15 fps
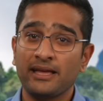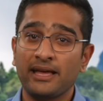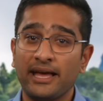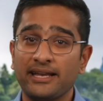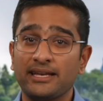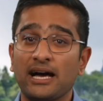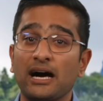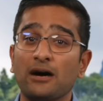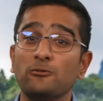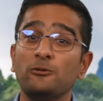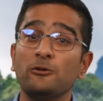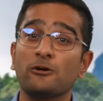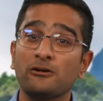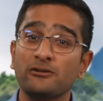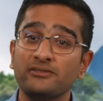and how
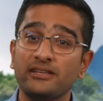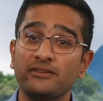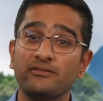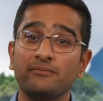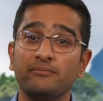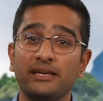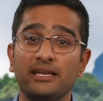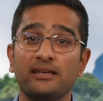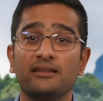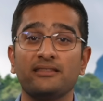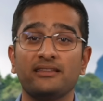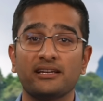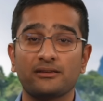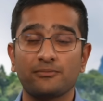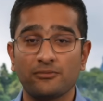long they remain in
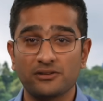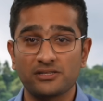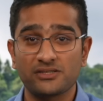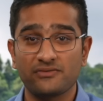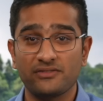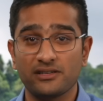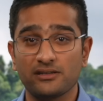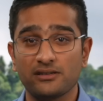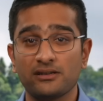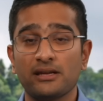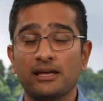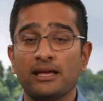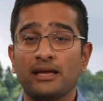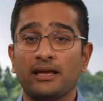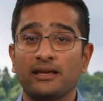the atmosphere
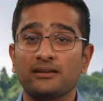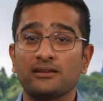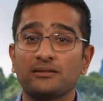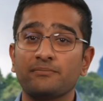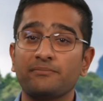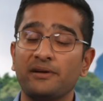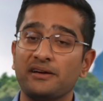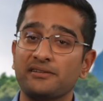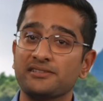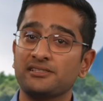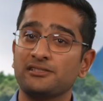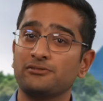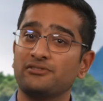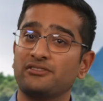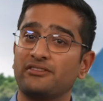in
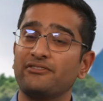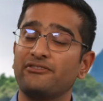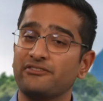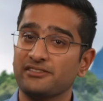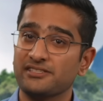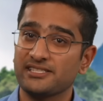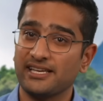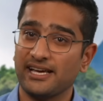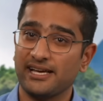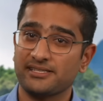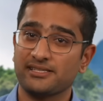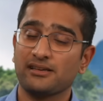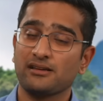comparison to the reference gas